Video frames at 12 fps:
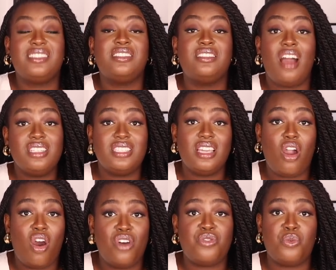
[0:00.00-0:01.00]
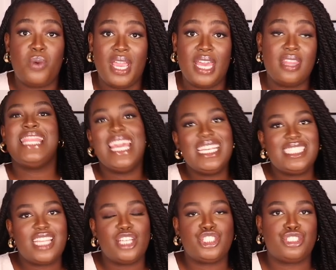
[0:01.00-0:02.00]
starting off with
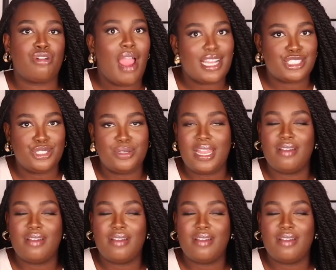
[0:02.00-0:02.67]
this tracksuit.